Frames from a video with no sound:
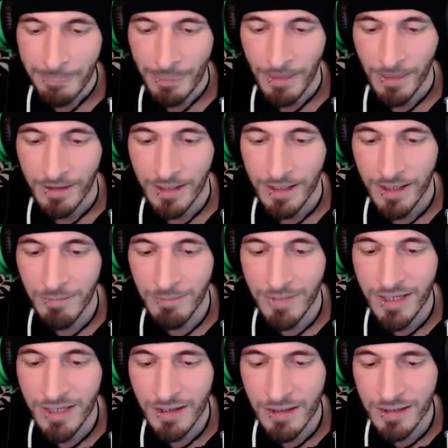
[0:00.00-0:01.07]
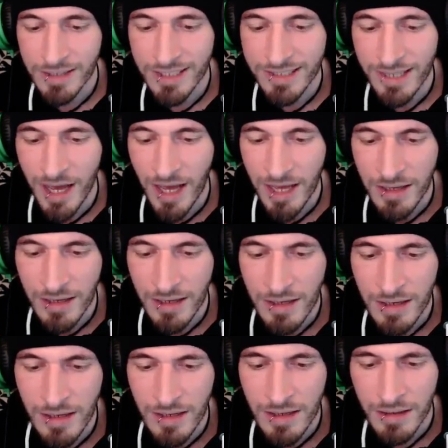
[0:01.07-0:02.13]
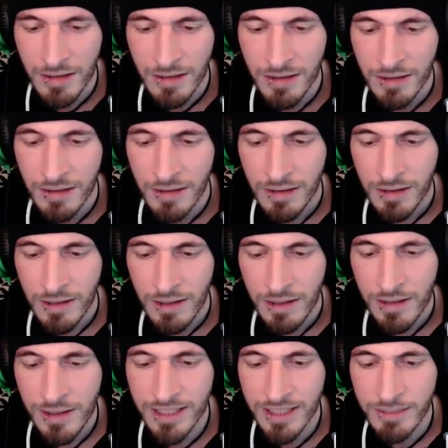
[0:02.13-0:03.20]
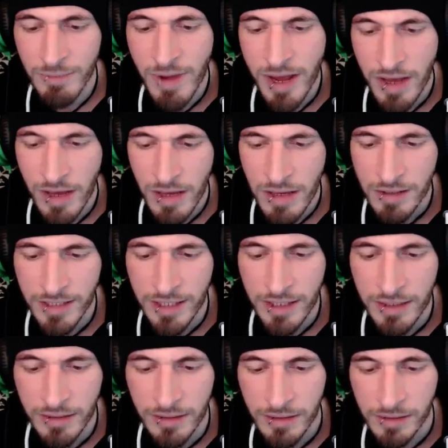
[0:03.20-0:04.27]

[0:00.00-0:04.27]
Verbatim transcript: Let me hug the tire. Let me hug it.